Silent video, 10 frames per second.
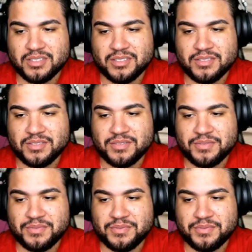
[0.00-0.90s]

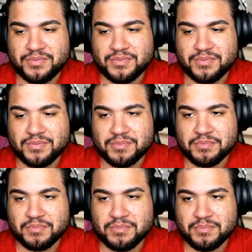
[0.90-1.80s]

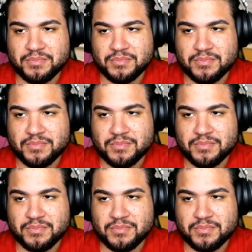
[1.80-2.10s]
The person shown says nothing.